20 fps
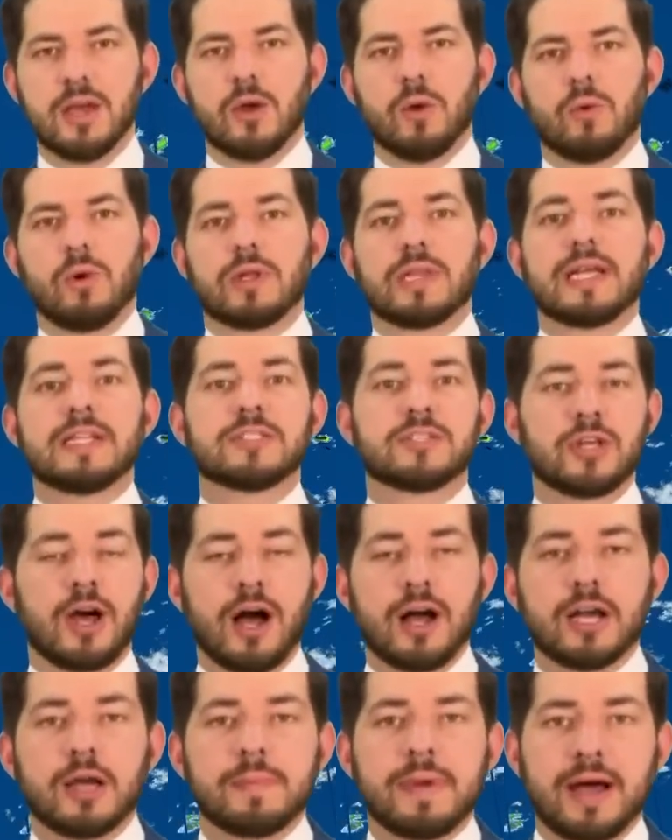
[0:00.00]
Well, let's
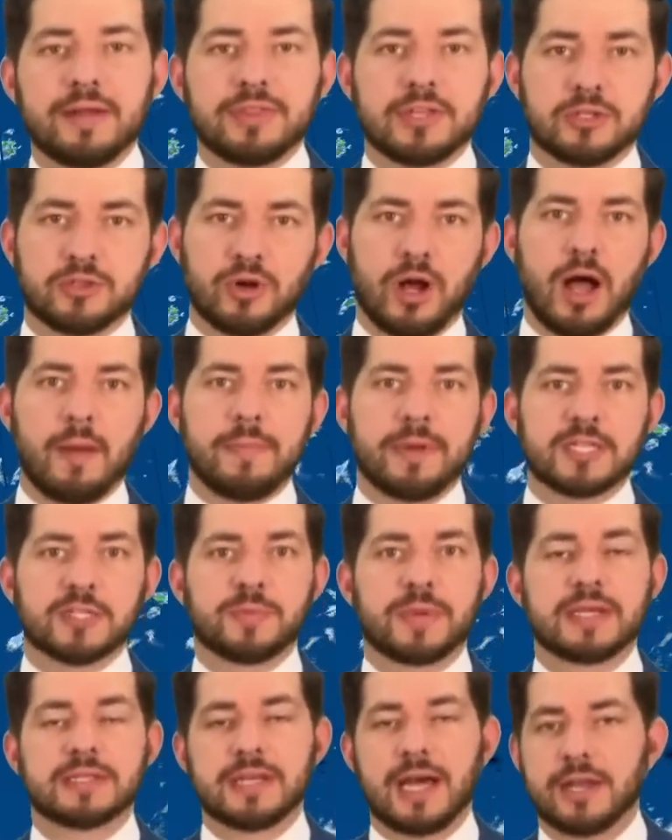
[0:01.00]
talk about the tropics,
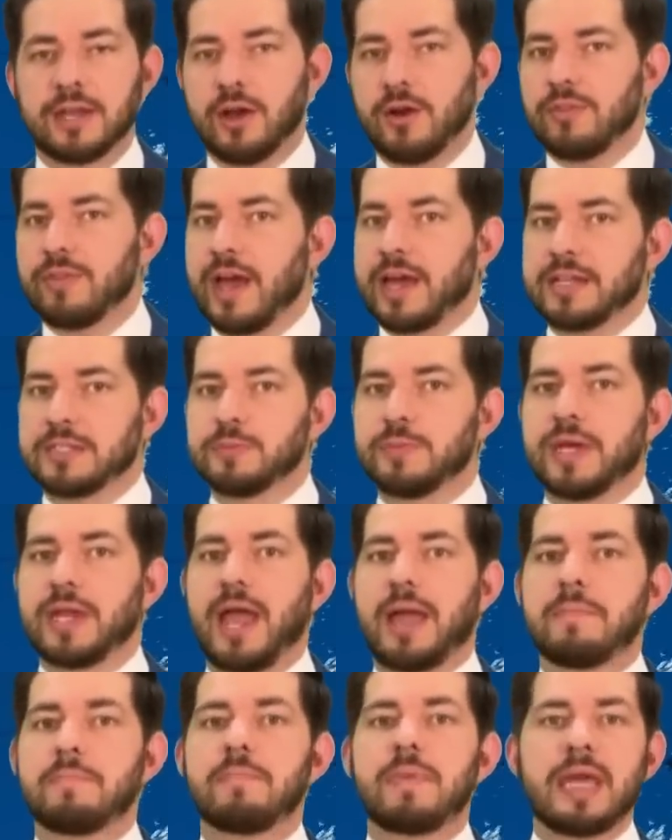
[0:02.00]
because I know that has been
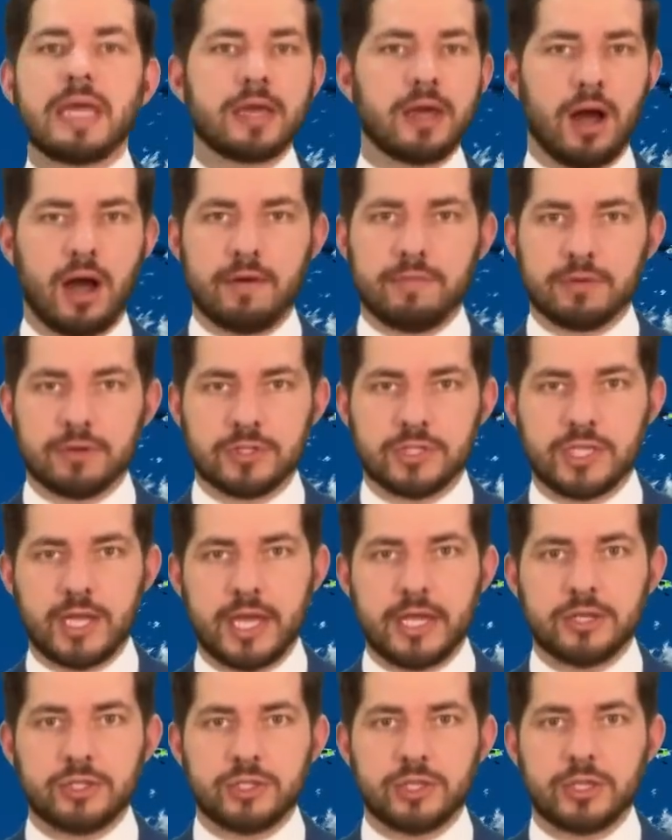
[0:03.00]
a big
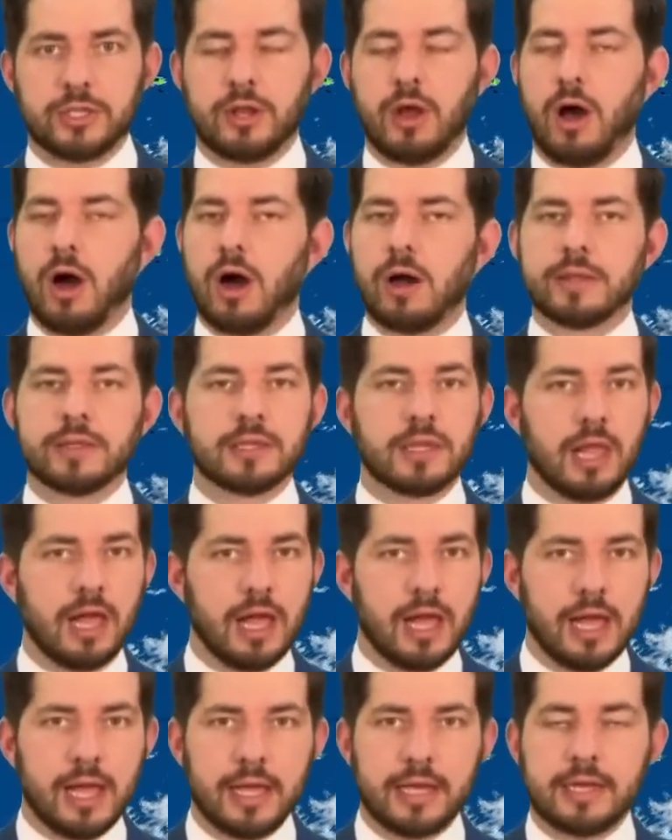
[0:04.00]
conversation
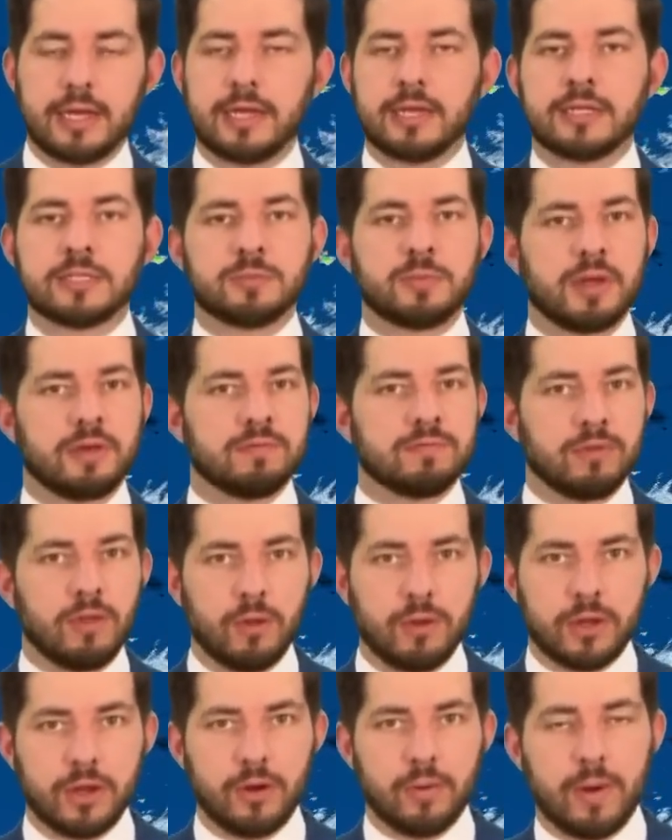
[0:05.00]
online and it's been
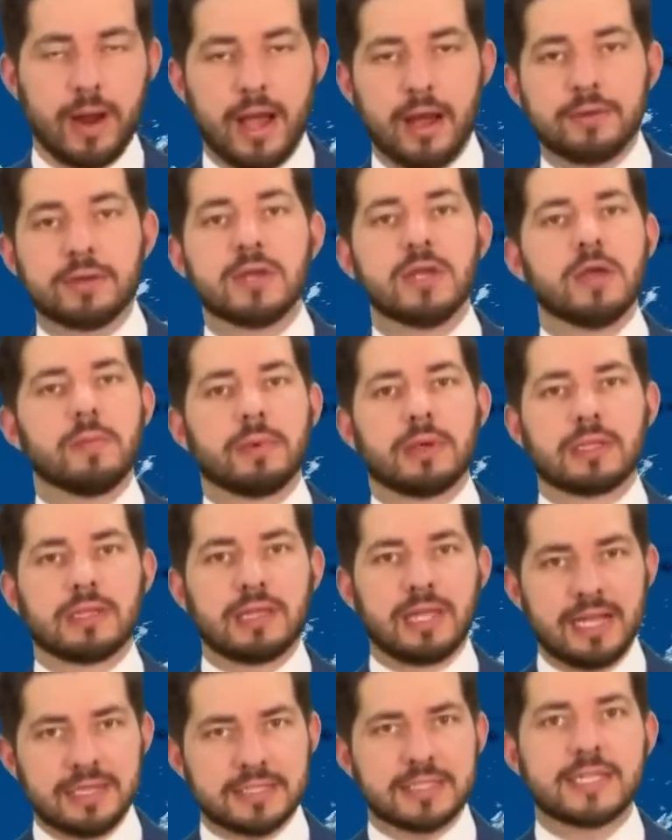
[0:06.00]
floating around. But
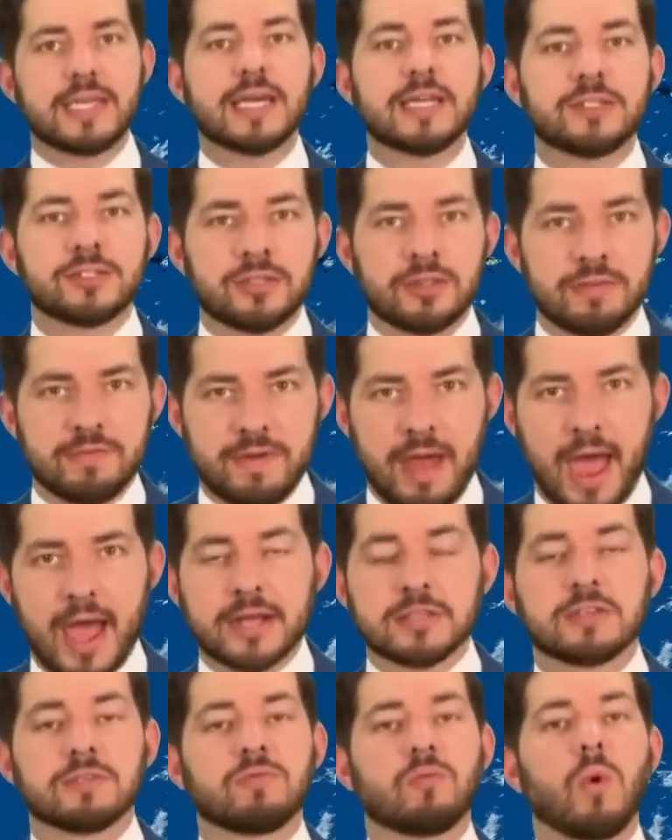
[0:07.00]
let's get to the
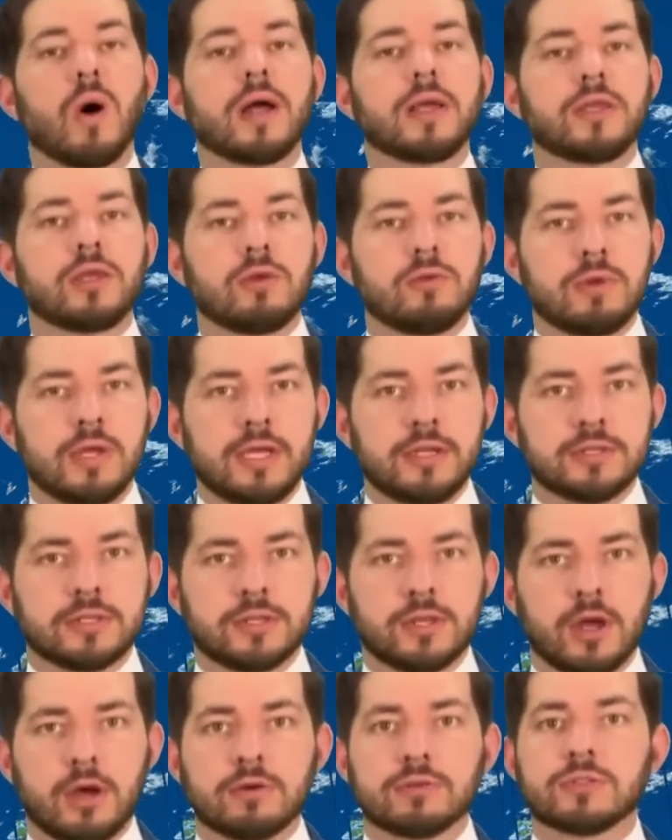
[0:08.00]
facts of what you need to
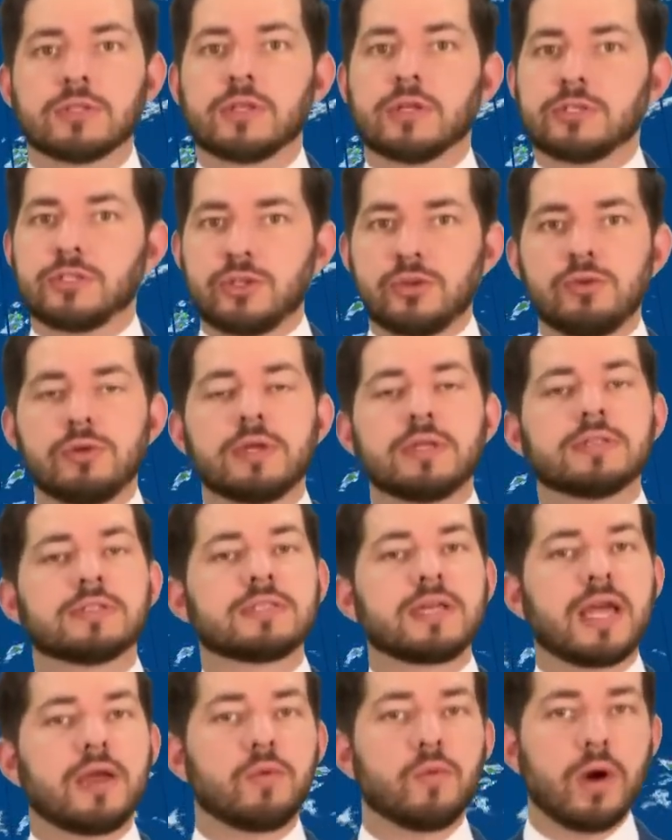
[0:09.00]
know so that you can
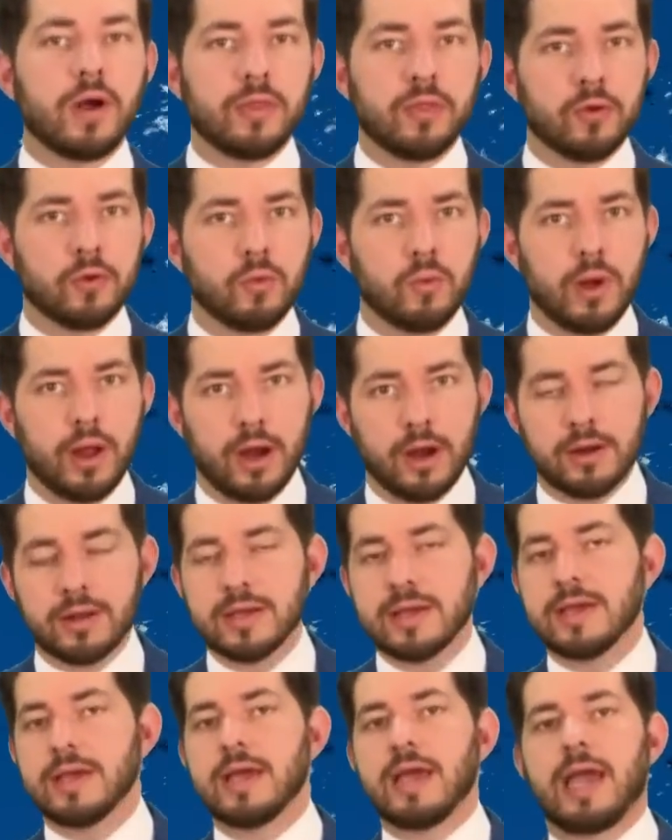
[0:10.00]
stay weather aware
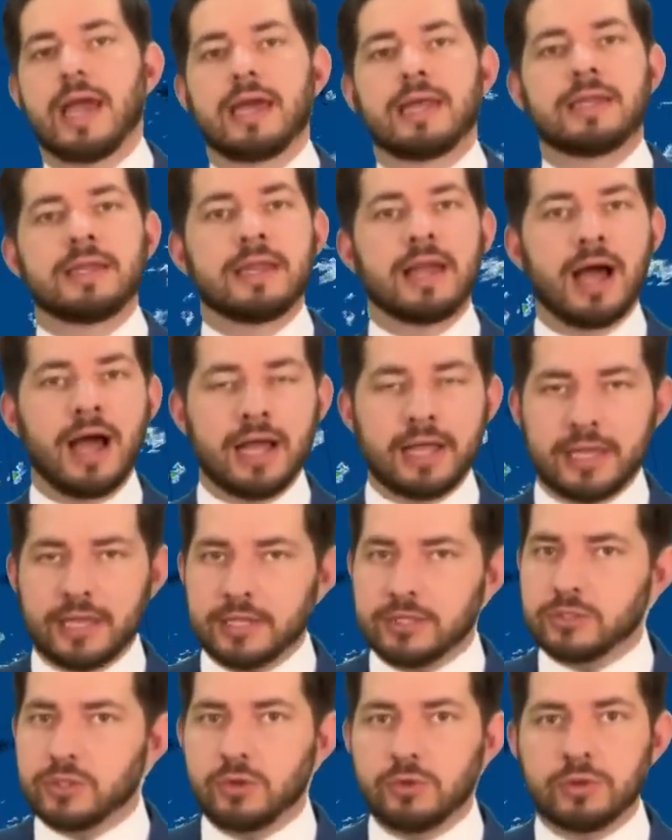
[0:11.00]
and not
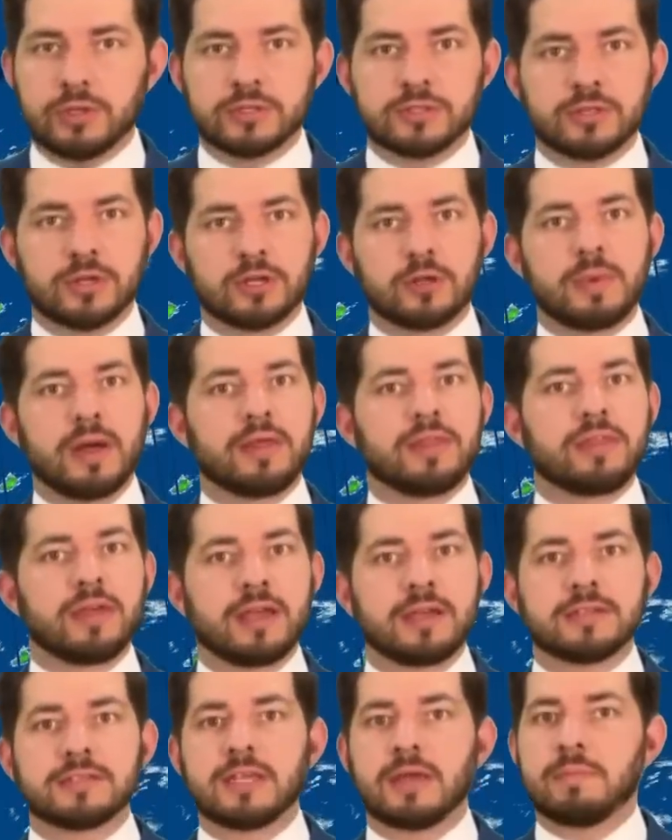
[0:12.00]
get too concerned about
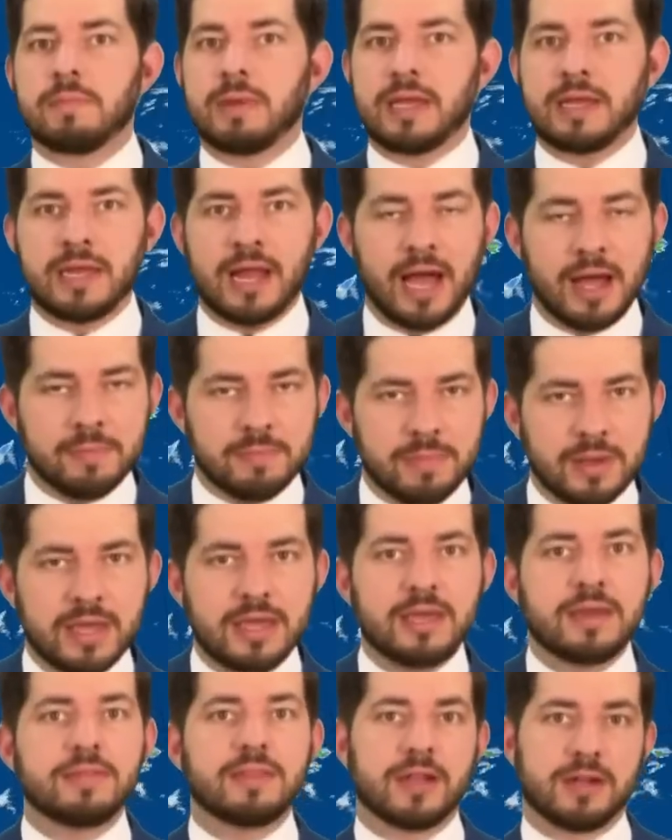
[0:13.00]
things that may not
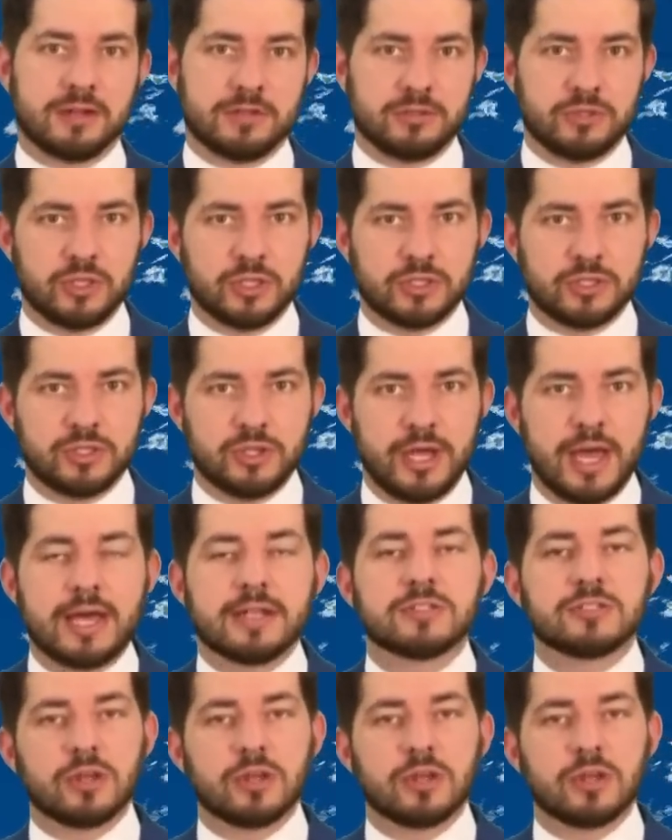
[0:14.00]
be there just yet.